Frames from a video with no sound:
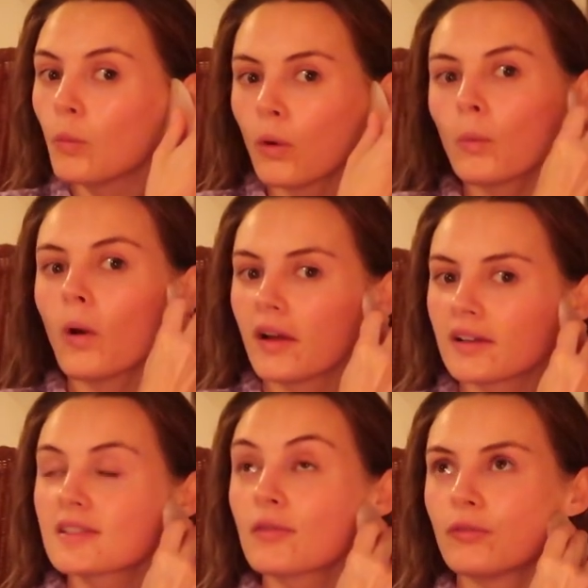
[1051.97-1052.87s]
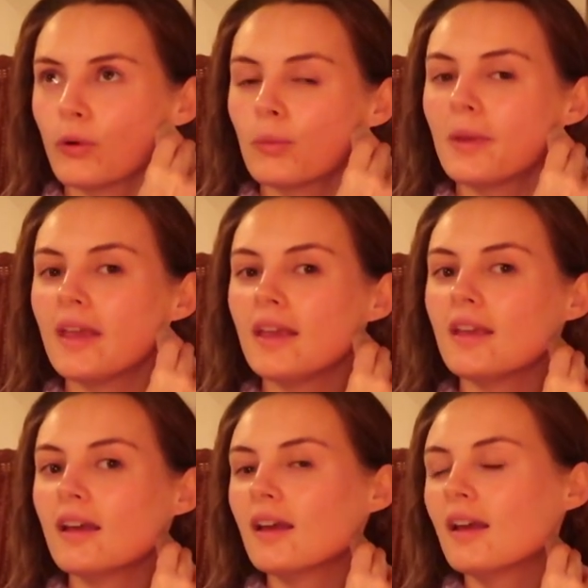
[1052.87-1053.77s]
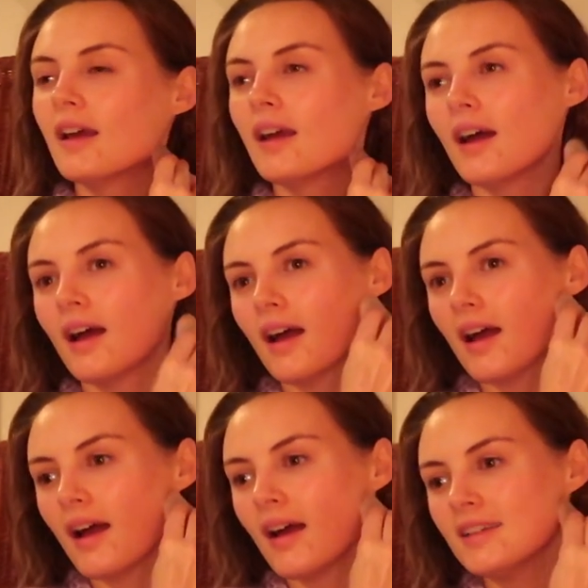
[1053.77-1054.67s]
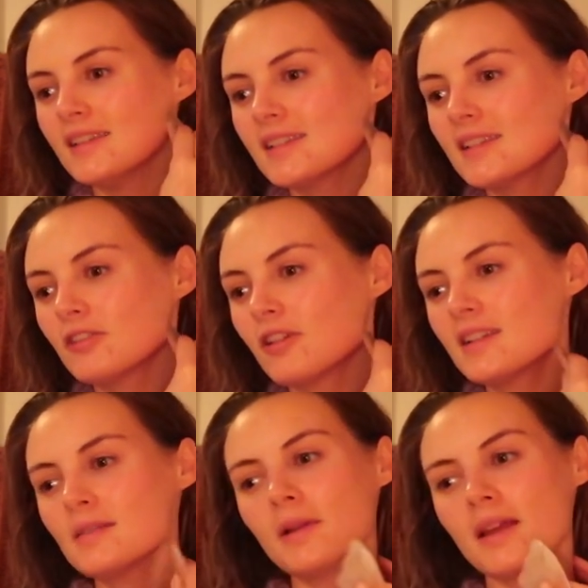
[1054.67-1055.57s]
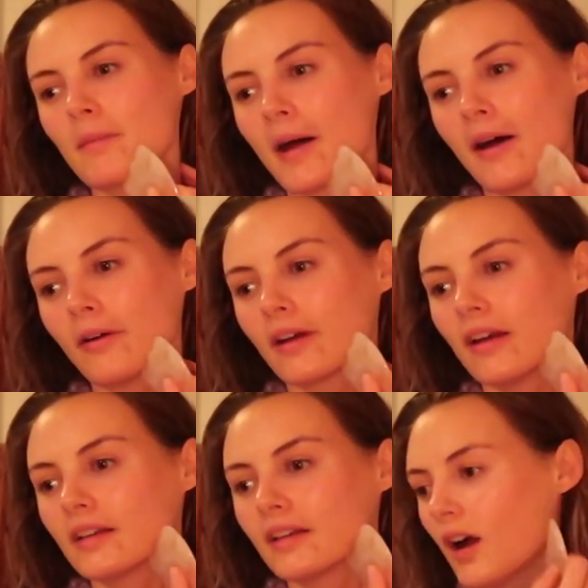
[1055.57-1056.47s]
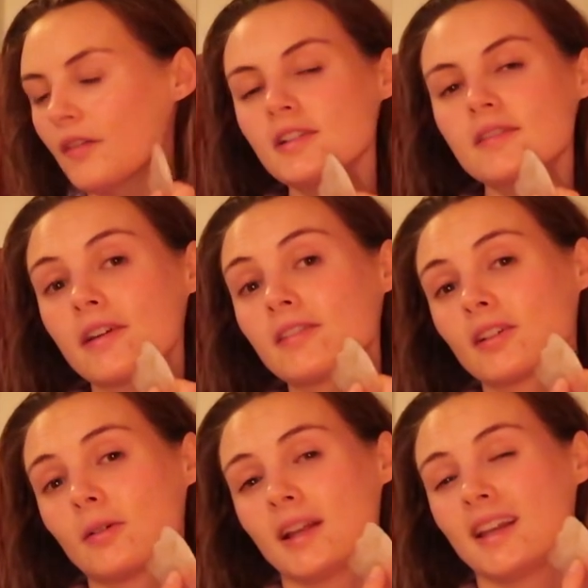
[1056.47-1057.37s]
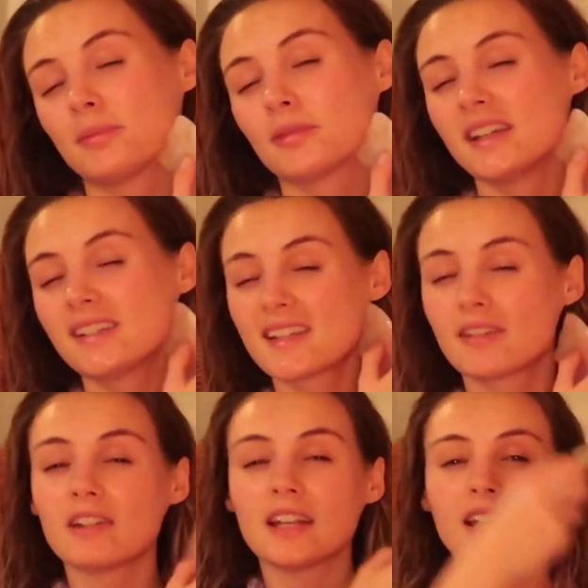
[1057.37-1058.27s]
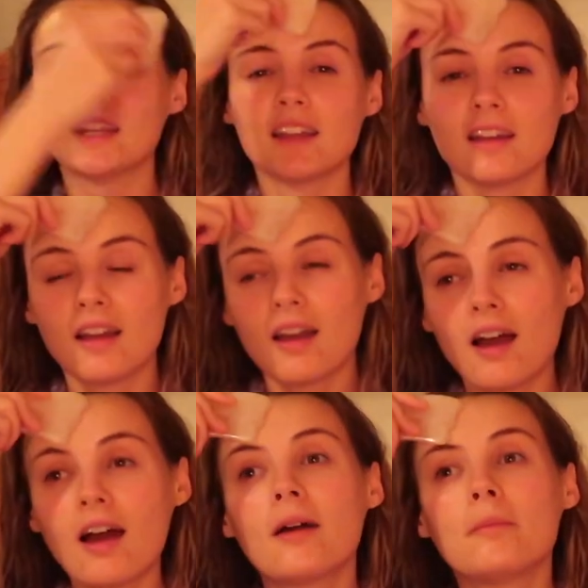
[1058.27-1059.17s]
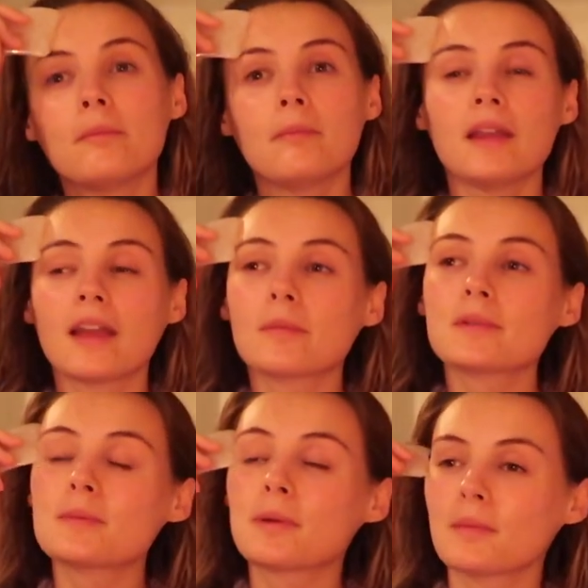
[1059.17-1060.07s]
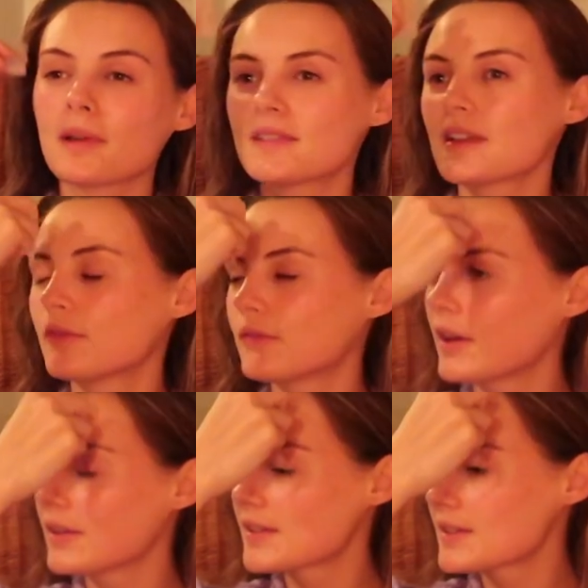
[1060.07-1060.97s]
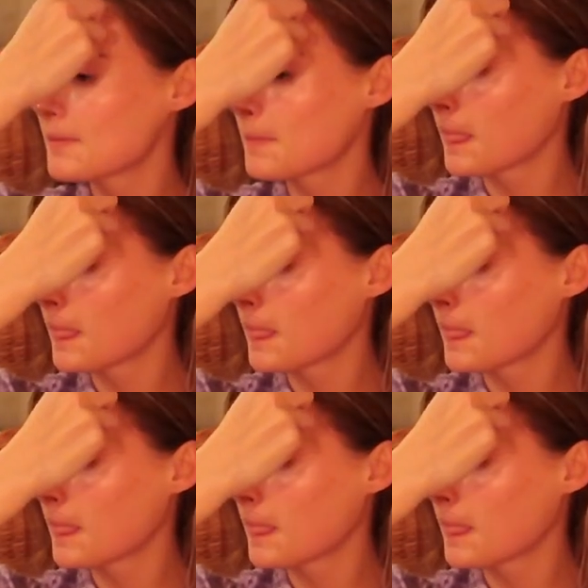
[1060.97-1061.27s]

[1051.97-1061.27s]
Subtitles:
What works for me? And it's incredibly empowering. I've just found it quite liberating, really, being able to put myself first.